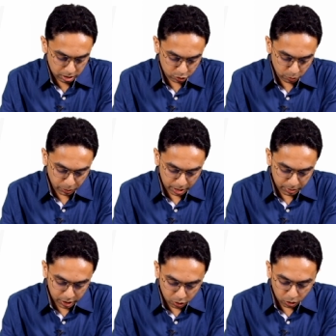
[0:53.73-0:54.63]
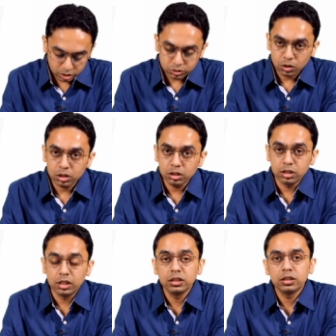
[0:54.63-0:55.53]
So primary cortisol
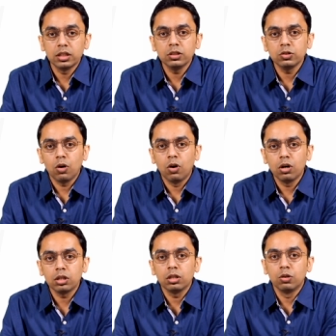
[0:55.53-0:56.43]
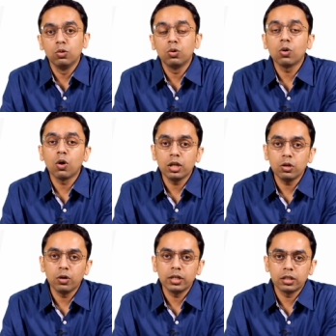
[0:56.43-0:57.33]
resistance or
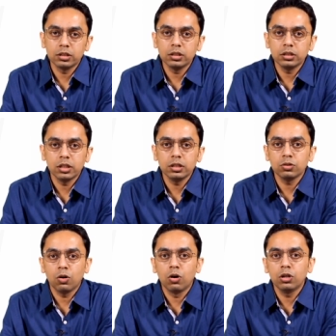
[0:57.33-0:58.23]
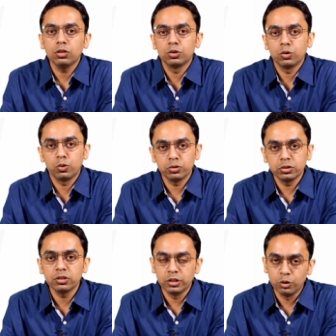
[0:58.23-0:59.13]
glucocorticoid resistance or
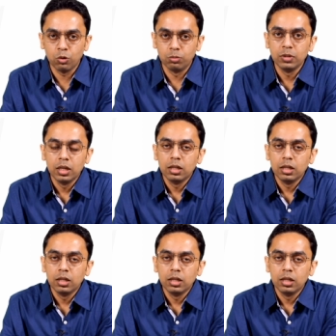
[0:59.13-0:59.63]
Chrousos syndrome